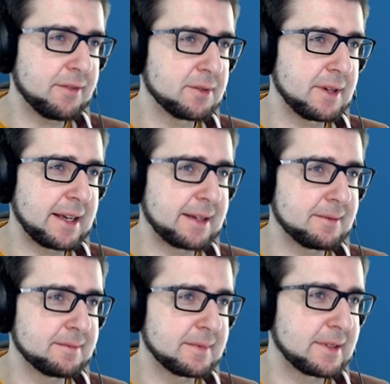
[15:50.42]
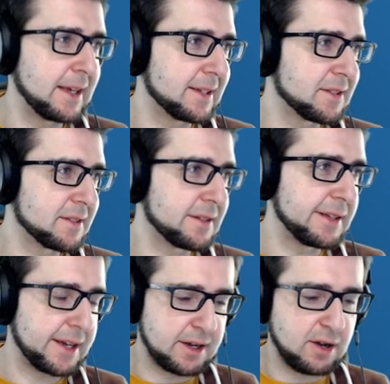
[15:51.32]
to like, like just
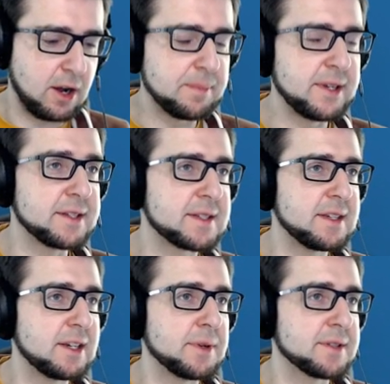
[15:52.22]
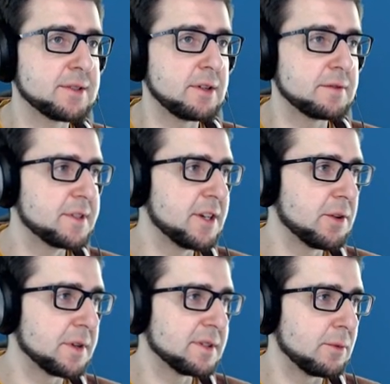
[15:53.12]
like copy the sequence of
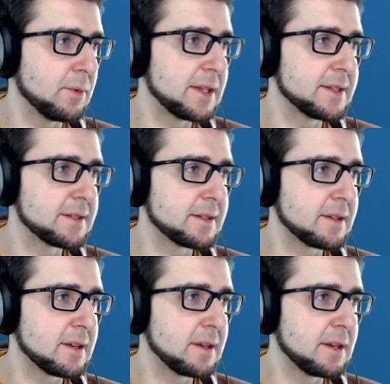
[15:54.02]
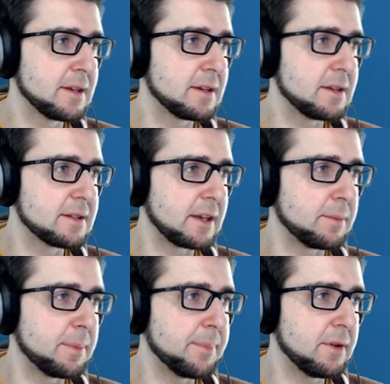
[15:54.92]
zeros and ones, and it's gotta
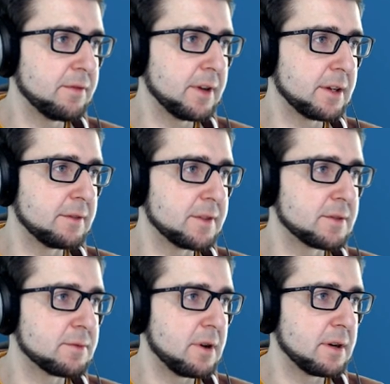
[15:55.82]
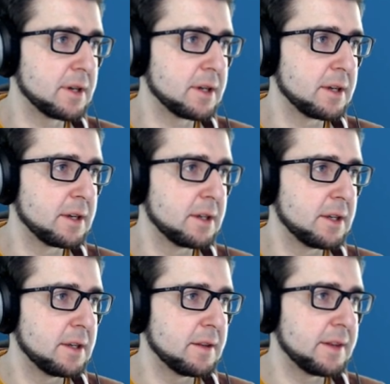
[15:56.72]
be perfect. If it's wrong,
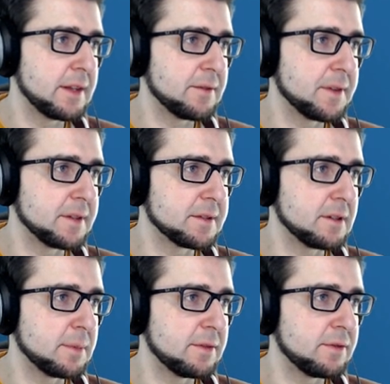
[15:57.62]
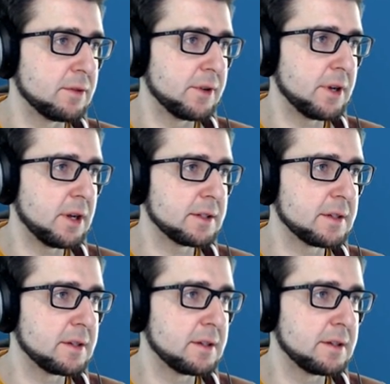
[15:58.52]
then everything's gonna be for
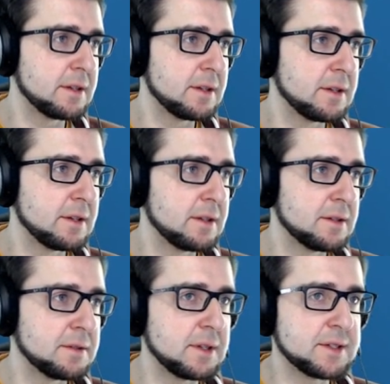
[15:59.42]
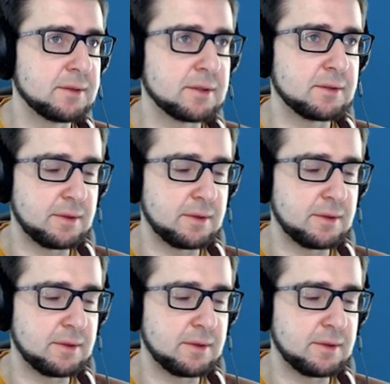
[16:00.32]
naught. So let's not do